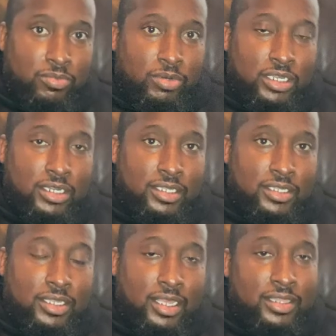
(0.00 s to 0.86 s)
and read it.
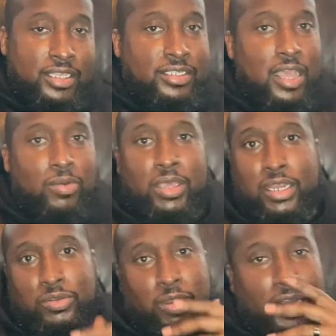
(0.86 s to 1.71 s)
And that's how we
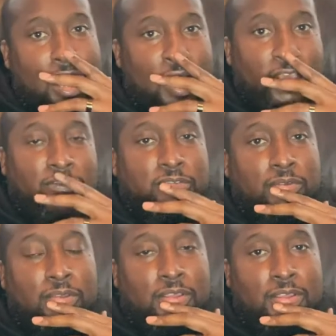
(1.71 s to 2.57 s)
got to do our lives.